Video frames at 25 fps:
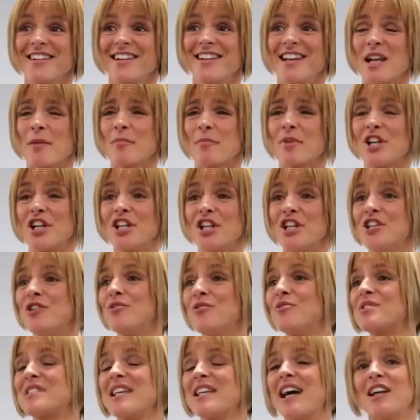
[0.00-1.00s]
And I'm going to
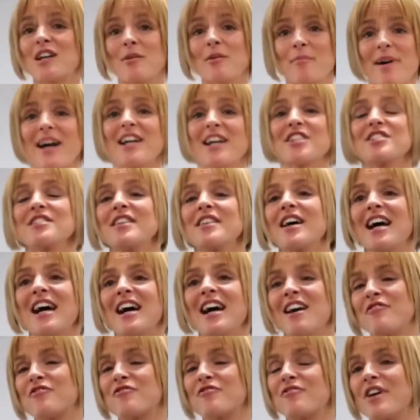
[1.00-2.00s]
use that compassion that I
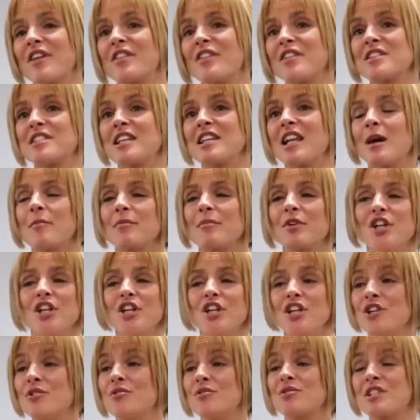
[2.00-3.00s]
have for others, and I'm
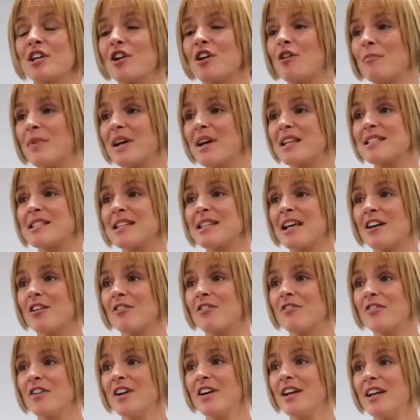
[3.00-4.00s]
going to use it on
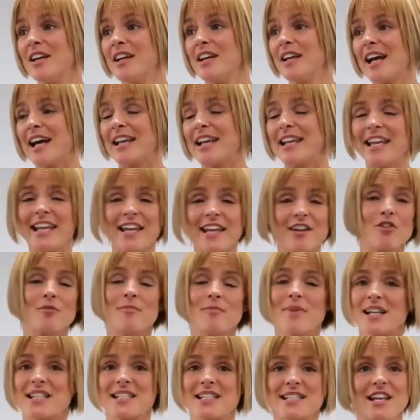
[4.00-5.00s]
myself and heal
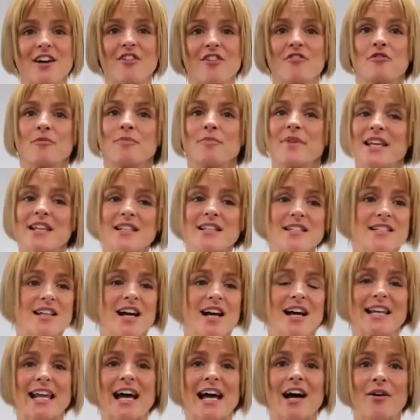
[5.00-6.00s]
myself from the
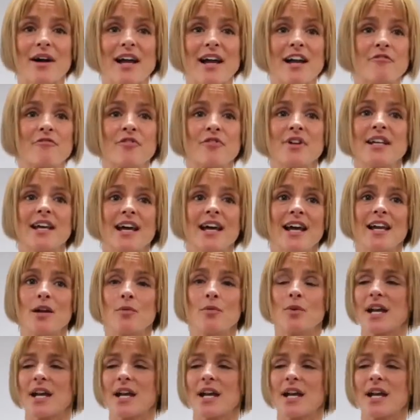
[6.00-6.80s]
inside out every day.